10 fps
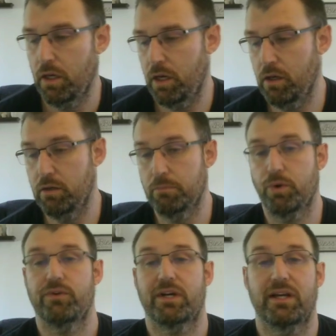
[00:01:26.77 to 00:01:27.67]
And
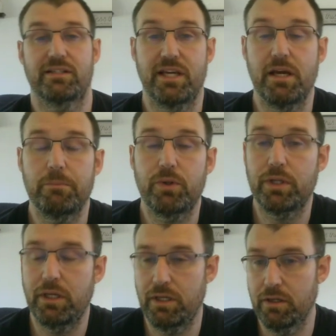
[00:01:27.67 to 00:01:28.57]
perfect example
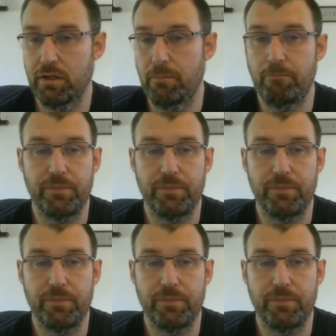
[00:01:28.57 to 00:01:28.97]
here